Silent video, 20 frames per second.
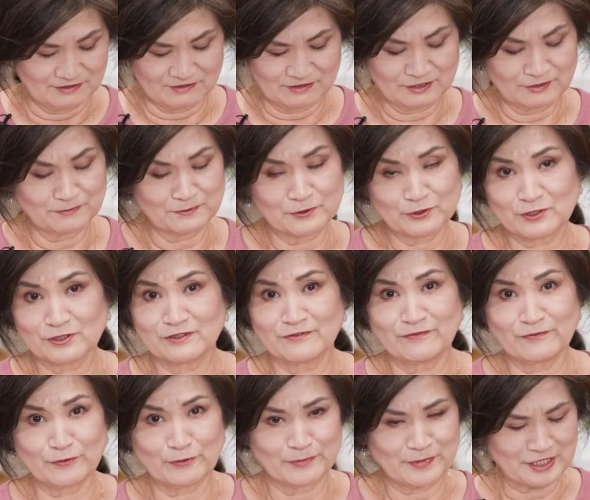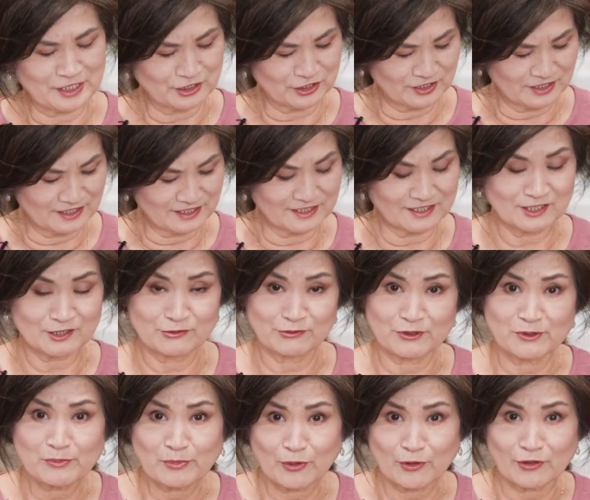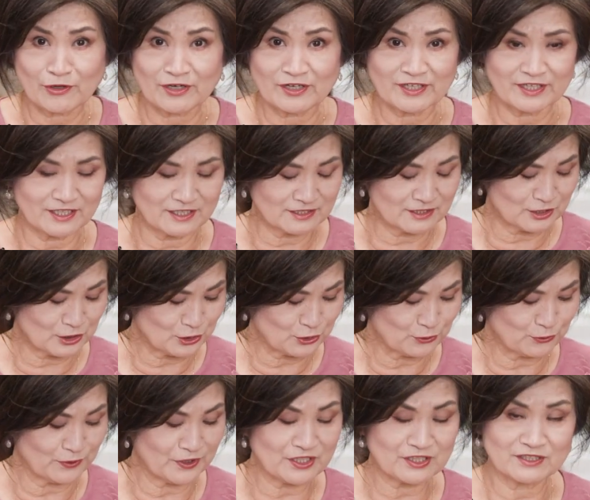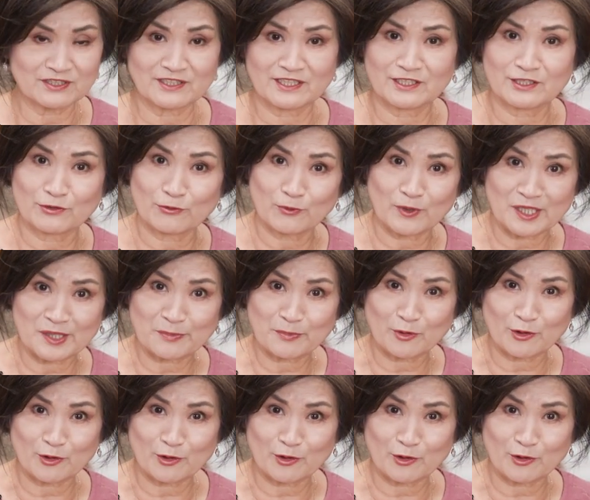Just for your information, this green part is sweeter than the white